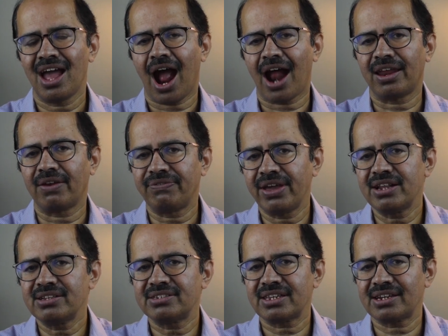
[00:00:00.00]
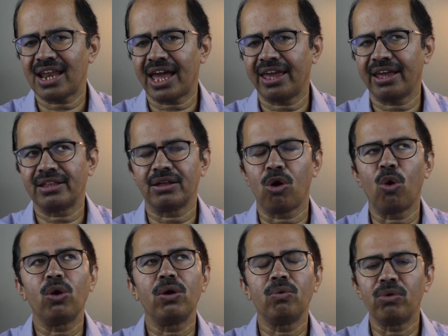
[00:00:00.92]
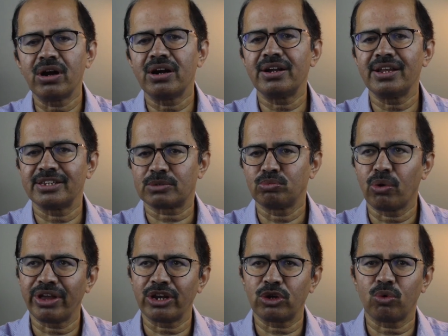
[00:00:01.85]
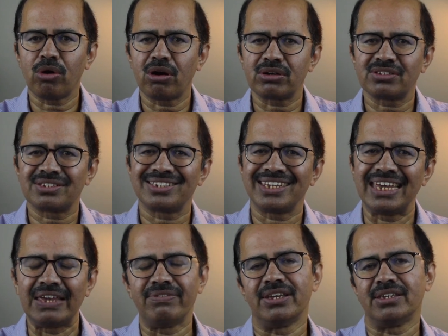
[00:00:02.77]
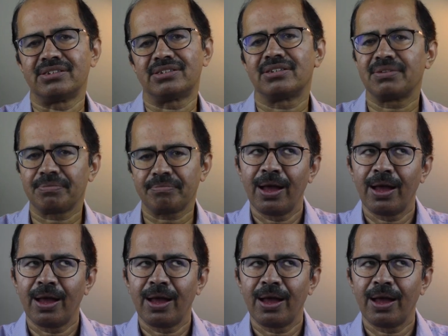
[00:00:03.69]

and it feels like the whole world is moving towards EVs.